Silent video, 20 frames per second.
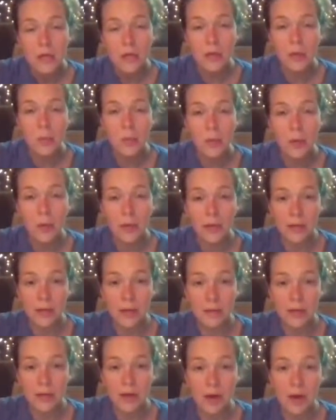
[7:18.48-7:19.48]
So bringing
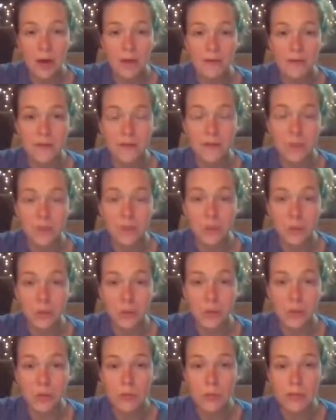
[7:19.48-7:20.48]
up die-off is
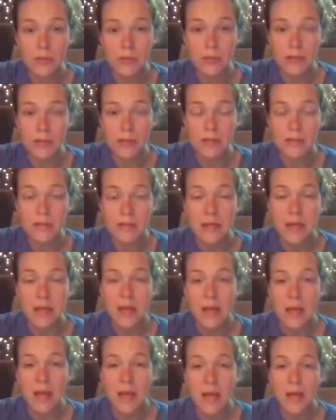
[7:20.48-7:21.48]
huge because,
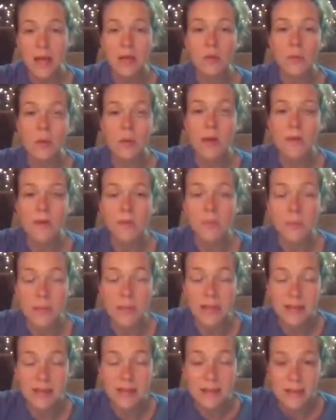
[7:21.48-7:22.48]
and
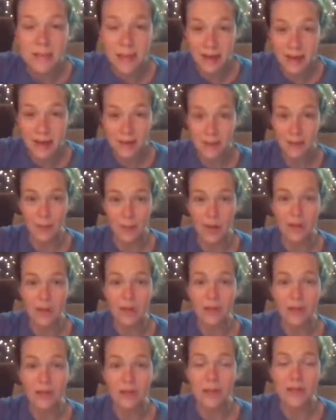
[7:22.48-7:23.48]
be excited
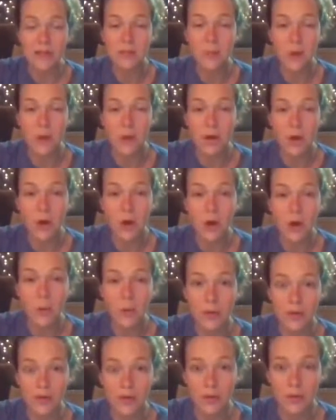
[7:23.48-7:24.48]
about it. That's what I
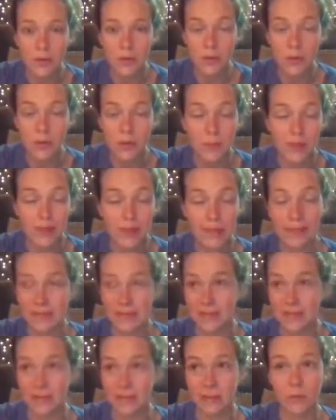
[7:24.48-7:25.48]
always do. I'm like,
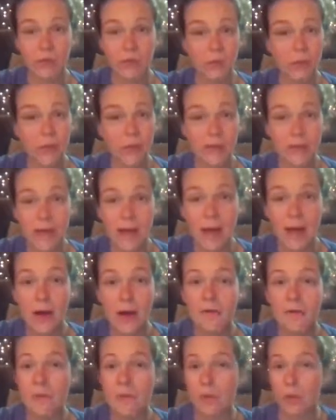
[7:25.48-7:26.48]
listen, when you hit
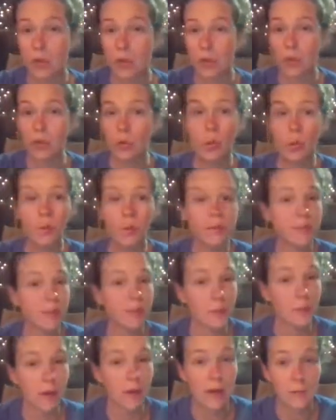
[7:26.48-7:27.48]
die-off, the unicorns
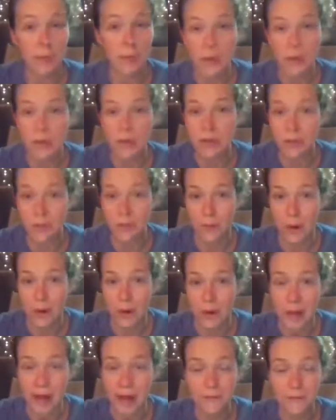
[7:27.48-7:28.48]
and the rainbows are
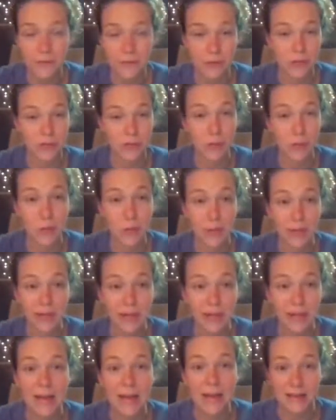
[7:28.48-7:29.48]
right after. So
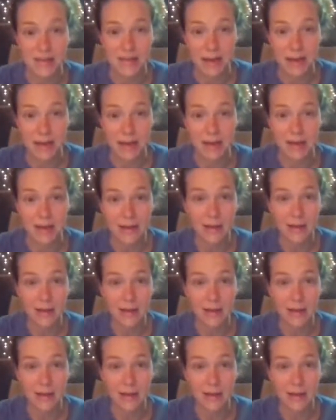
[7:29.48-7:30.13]
be excited,